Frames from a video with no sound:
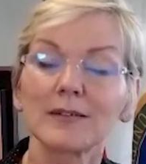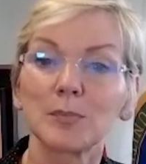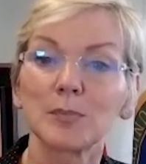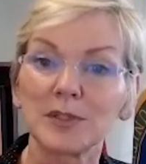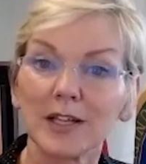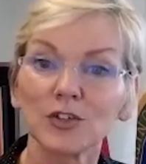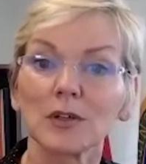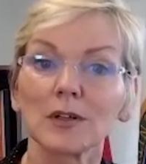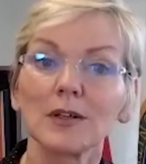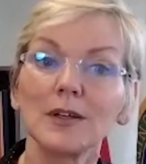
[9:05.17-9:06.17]
the
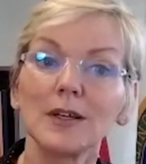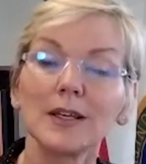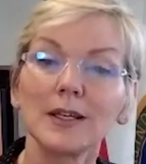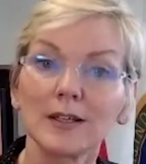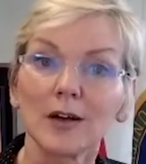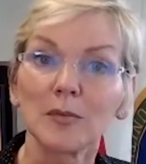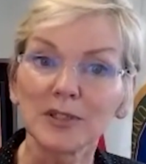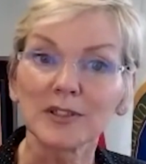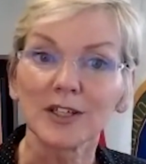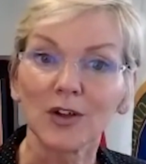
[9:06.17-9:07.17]
potential in our
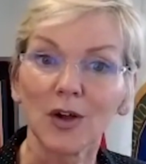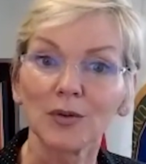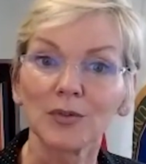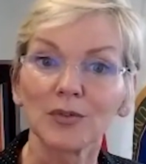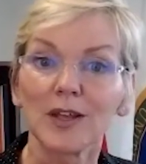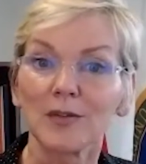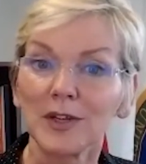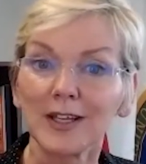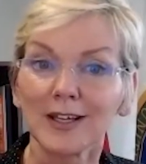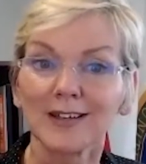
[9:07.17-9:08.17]
building codes, and we
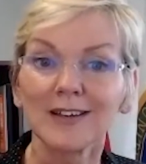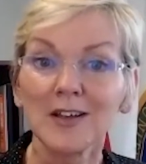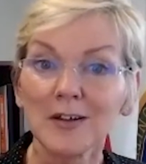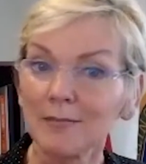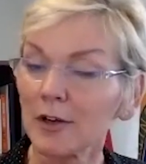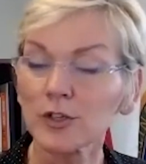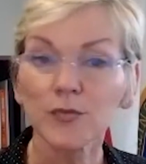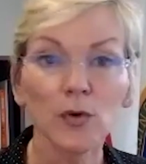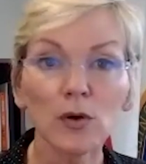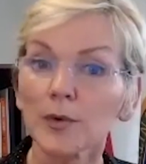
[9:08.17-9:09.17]
can march
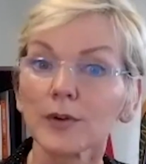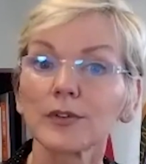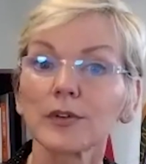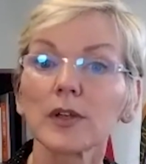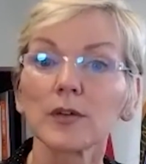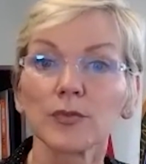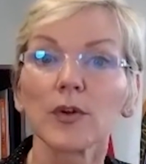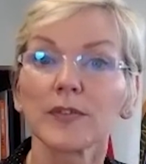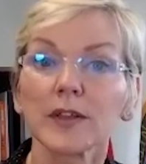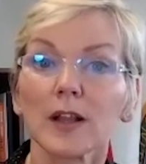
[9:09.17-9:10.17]
forward to
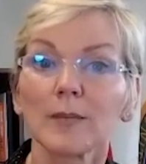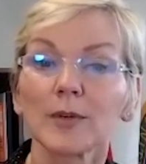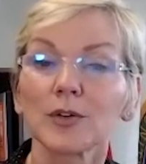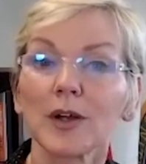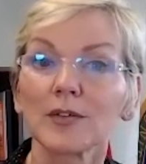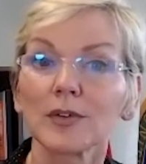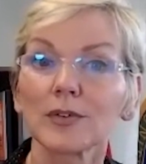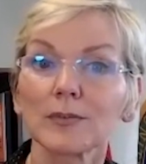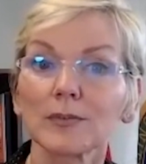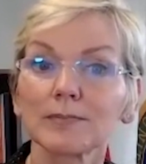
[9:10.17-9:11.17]
confront the climate
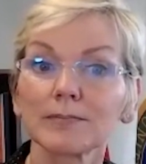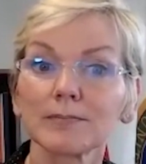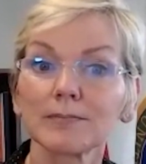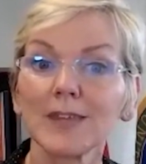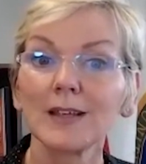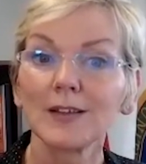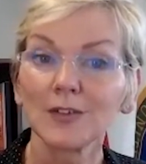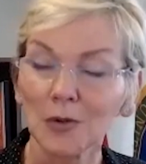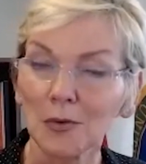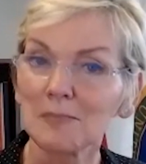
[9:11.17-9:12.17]
crisis.
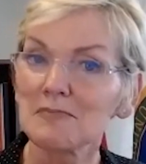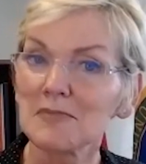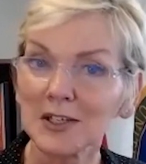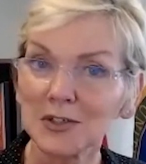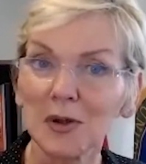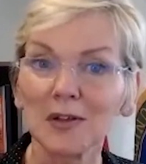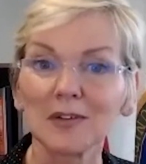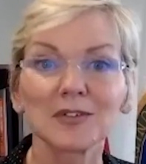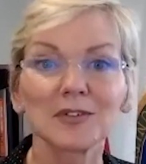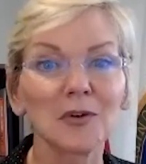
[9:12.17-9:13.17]
So thank you
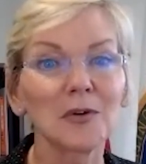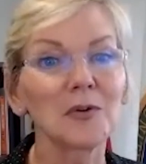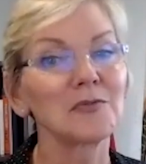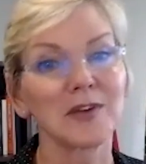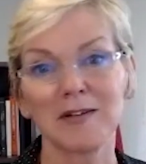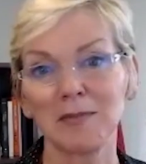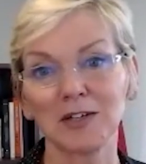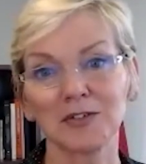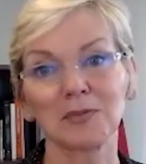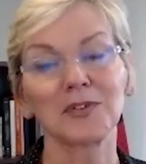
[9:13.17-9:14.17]
all so very
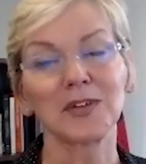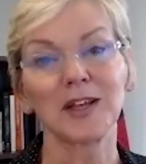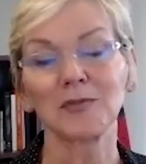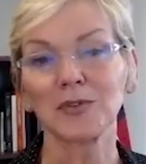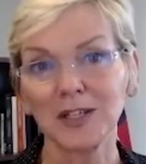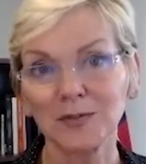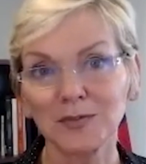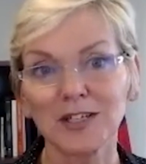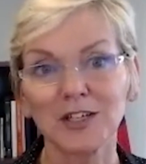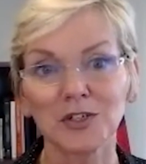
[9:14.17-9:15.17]
much once again for the
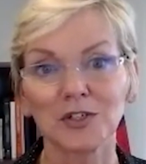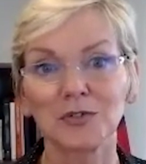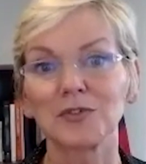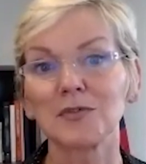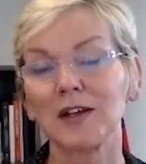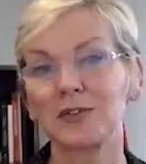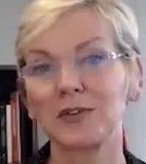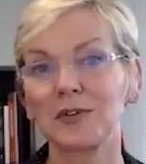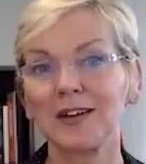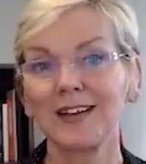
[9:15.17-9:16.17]
invitation to address
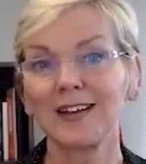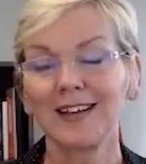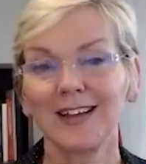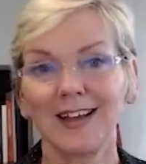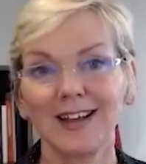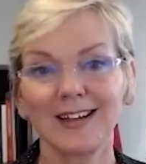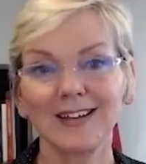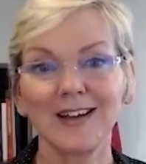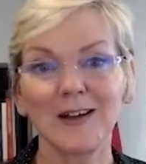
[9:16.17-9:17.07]
you. And